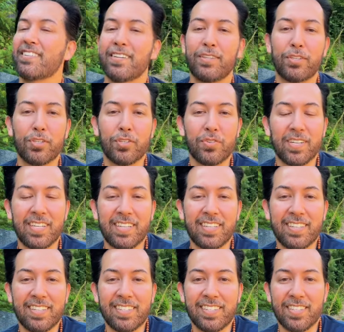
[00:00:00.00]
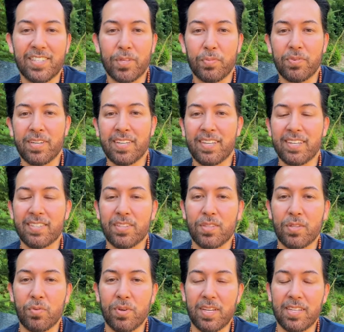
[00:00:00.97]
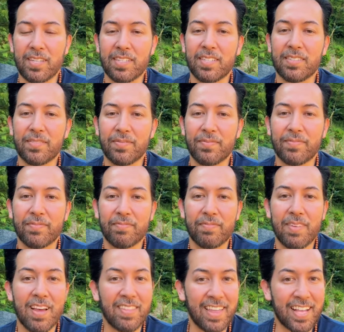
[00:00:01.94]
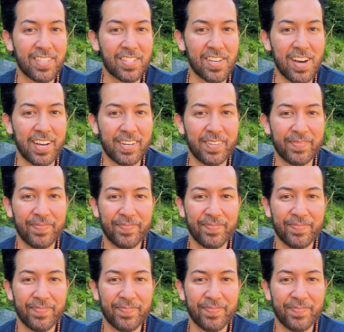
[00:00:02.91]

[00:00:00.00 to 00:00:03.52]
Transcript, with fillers: in the trees, in the breeze, in the wind. That's God.